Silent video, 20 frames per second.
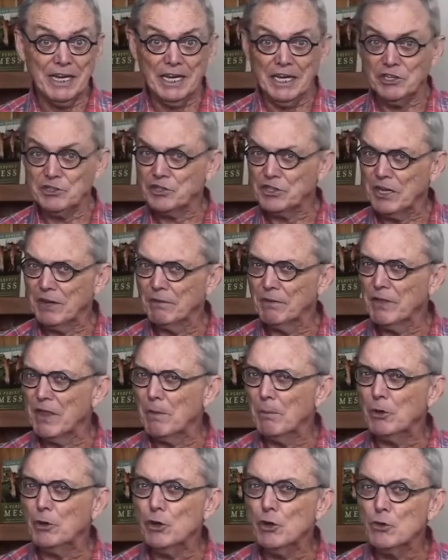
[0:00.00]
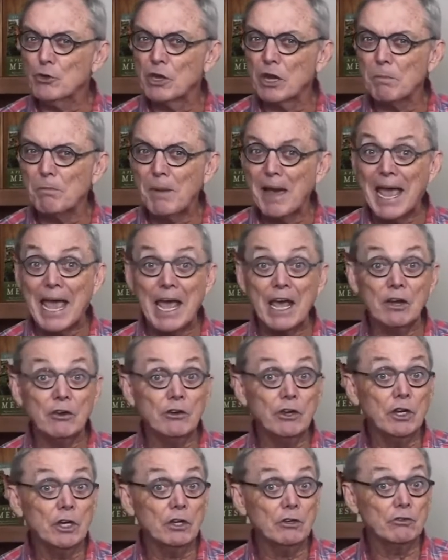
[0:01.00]
He's given them a new
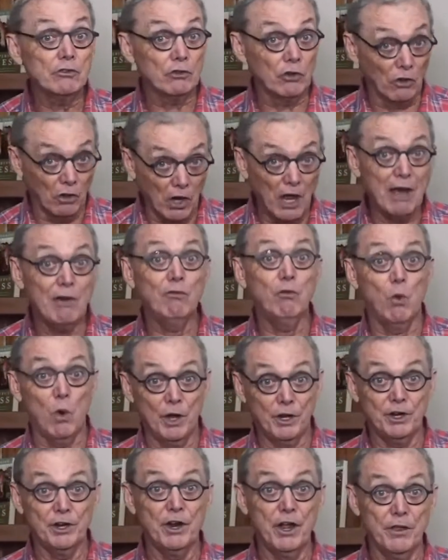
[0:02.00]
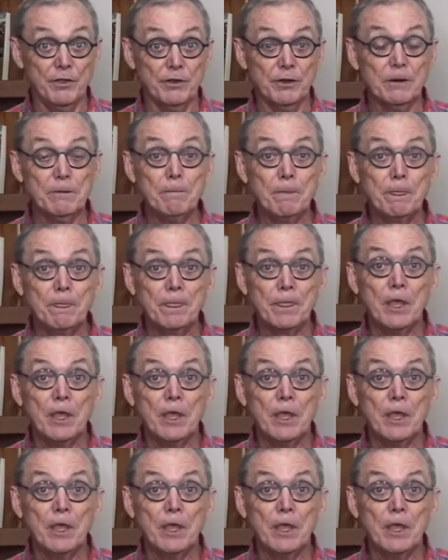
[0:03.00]
command to love one another.